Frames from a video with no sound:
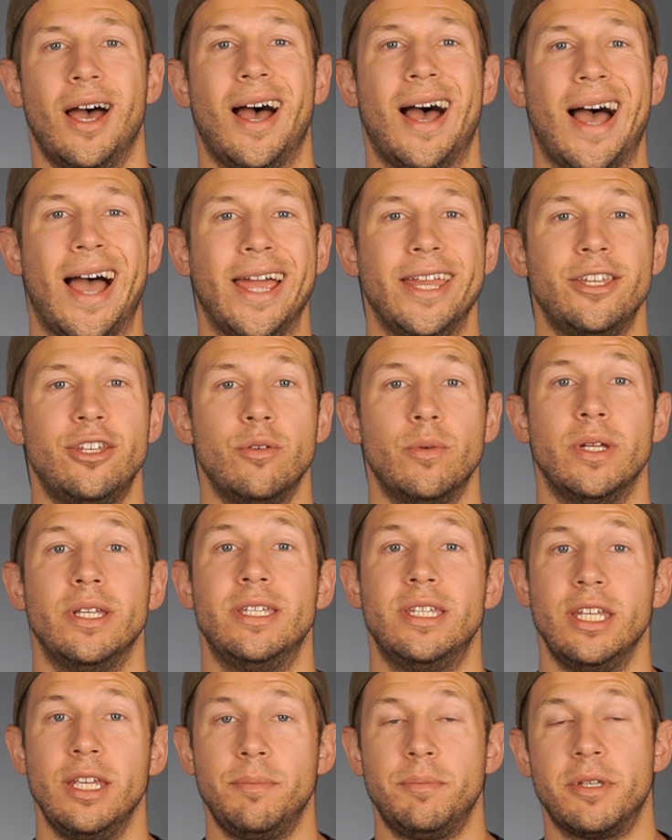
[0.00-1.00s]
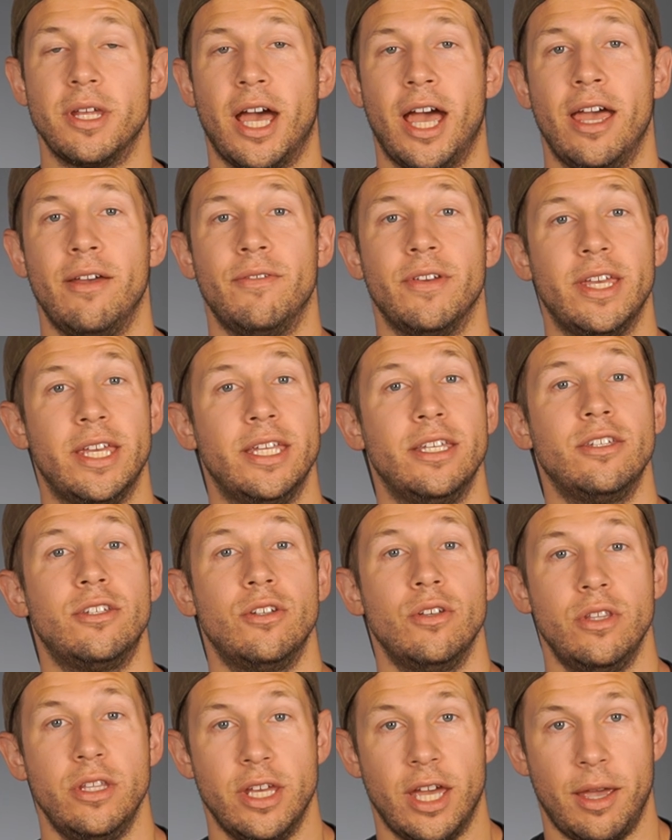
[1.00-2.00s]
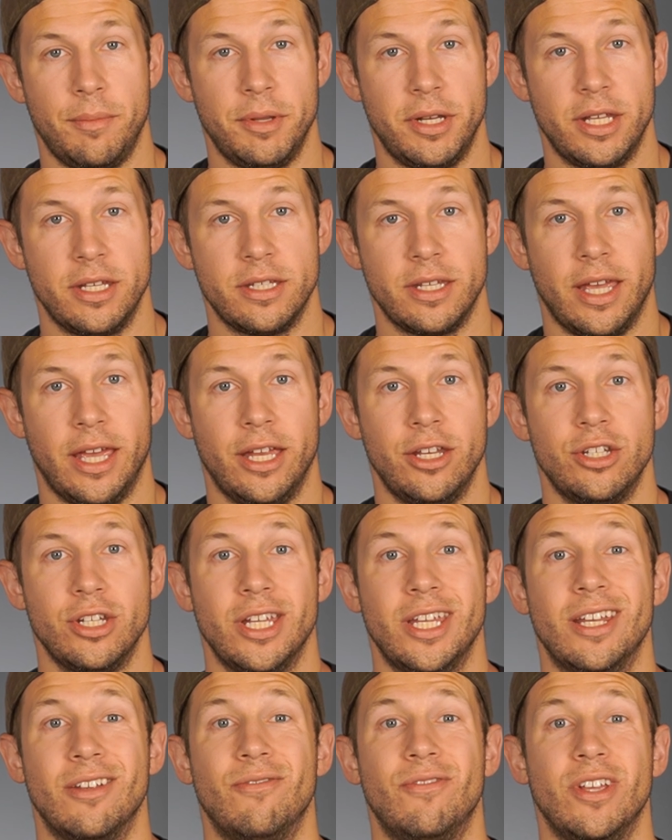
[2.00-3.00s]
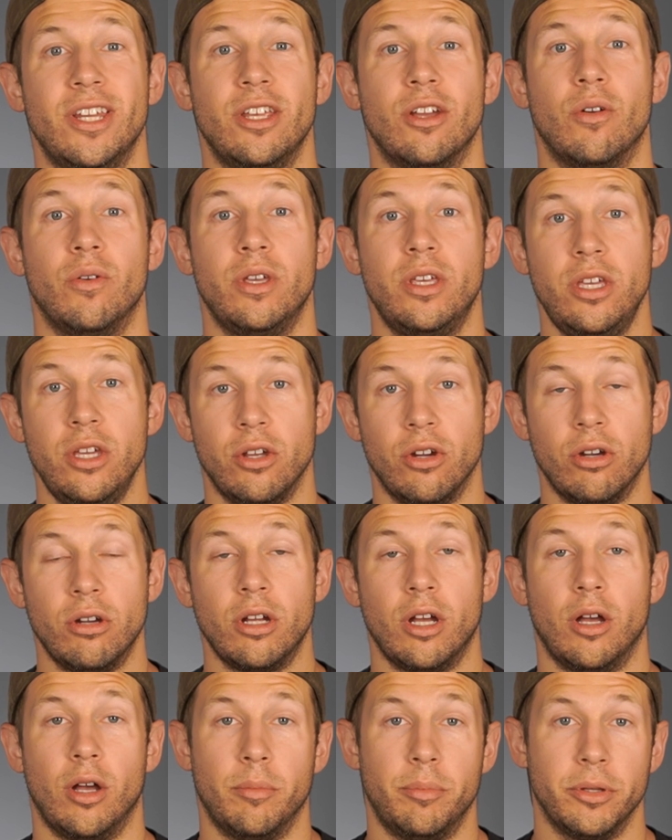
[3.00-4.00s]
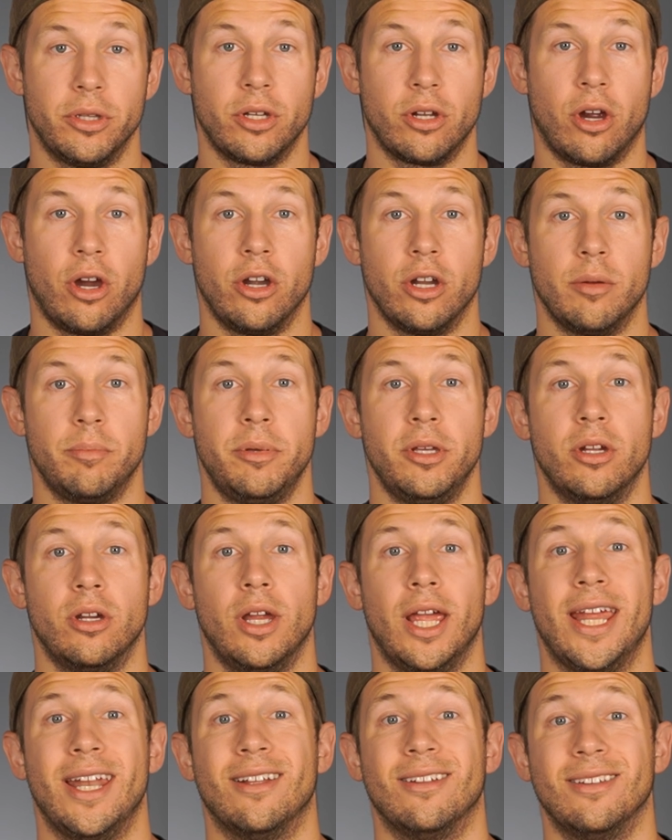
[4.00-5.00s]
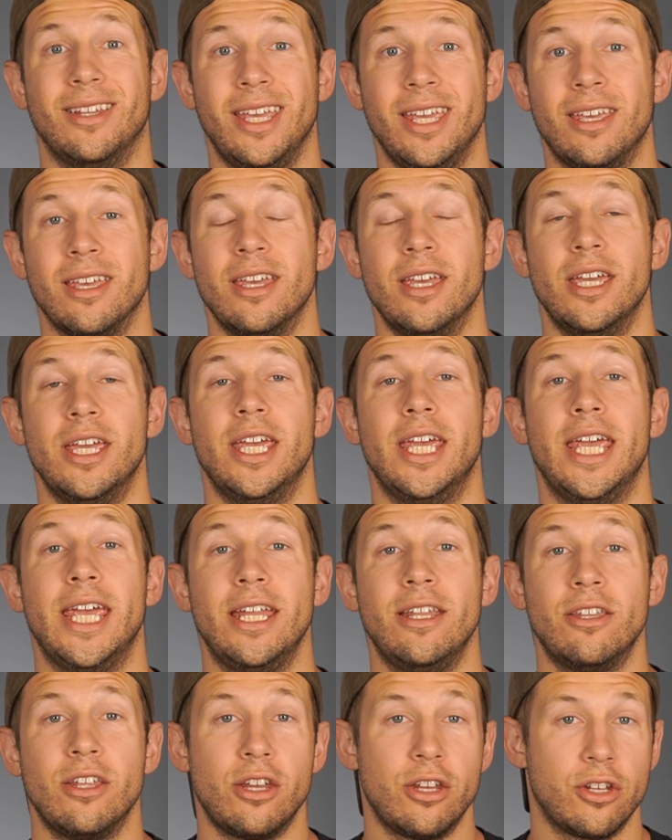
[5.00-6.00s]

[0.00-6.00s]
I do a deep dive into the Ibanez Edge in a video here. I'll put the card up here and a link in the